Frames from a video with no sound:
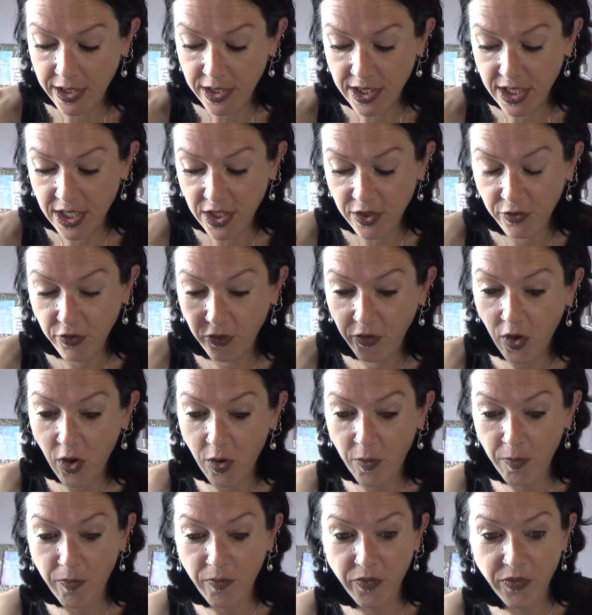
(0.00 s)
it's
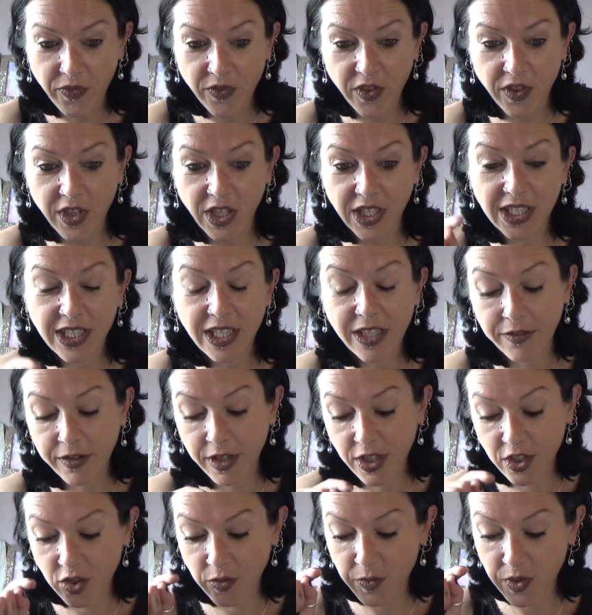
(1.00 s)
from the
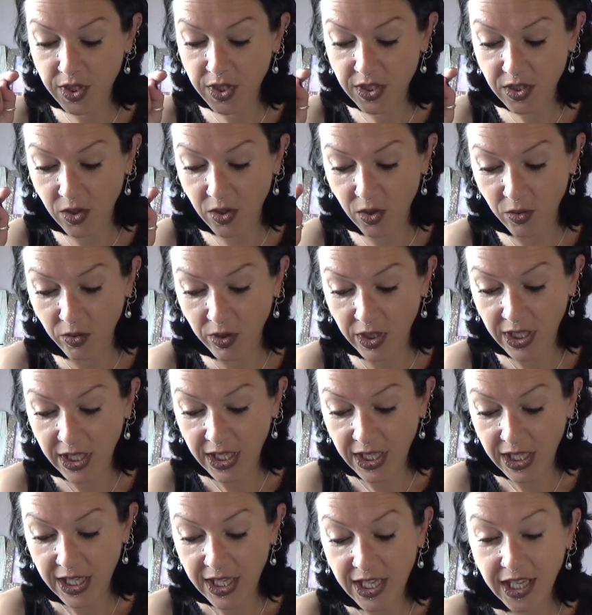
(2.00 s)
lyrics from the song
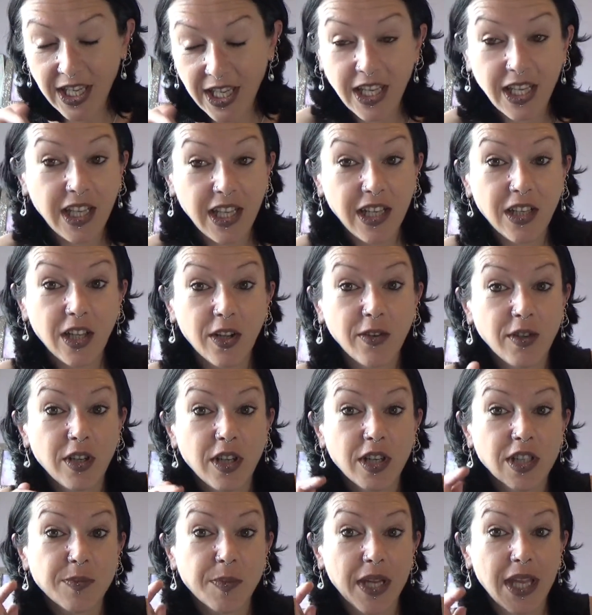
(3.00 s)
Killing
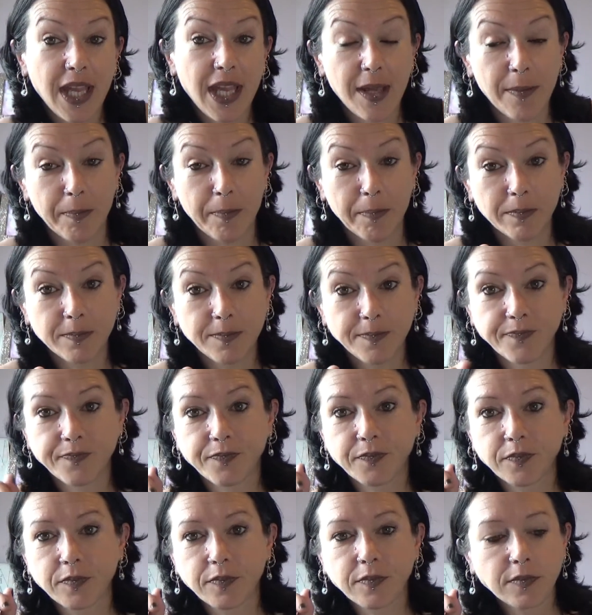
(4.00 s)
Loneliness by Him.
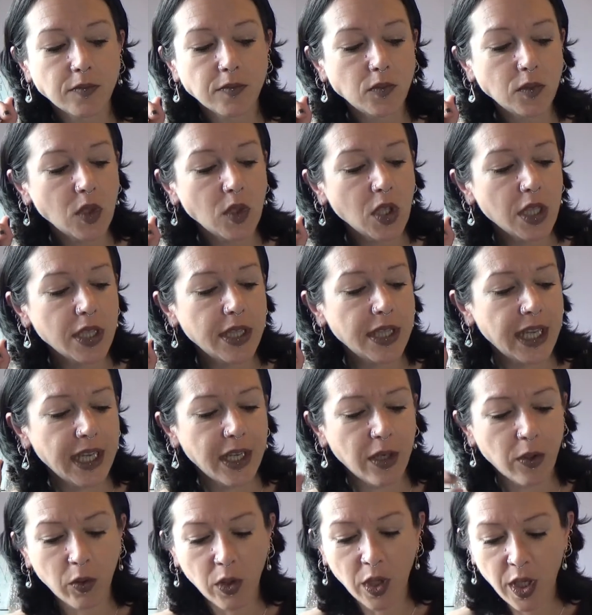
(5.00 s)

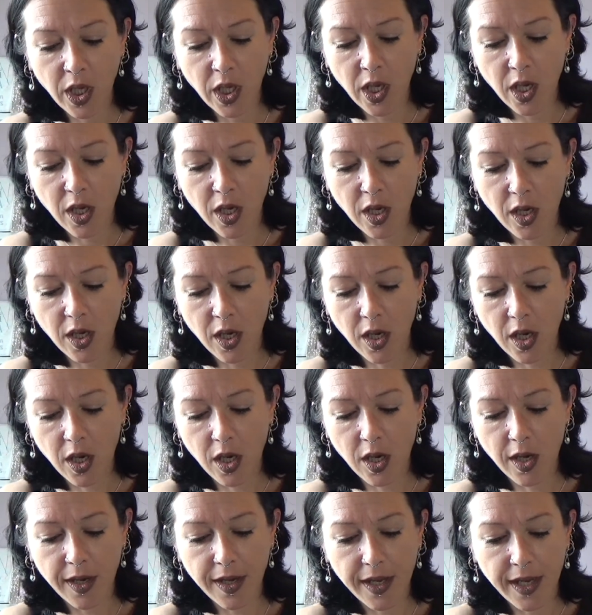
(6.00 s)
Now
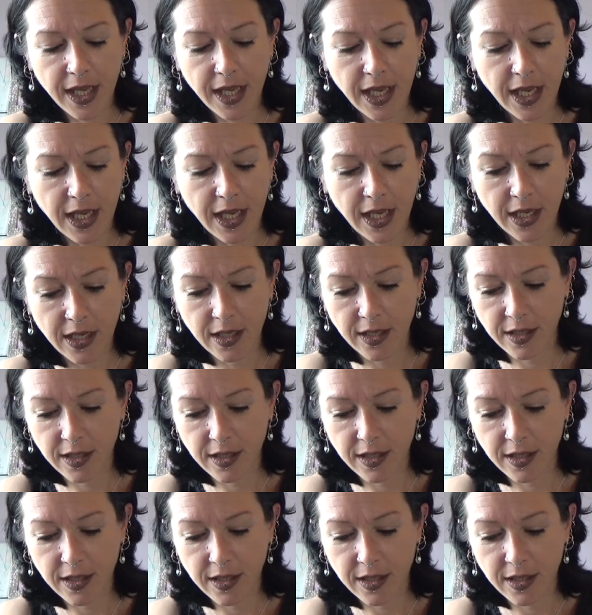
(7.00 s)
I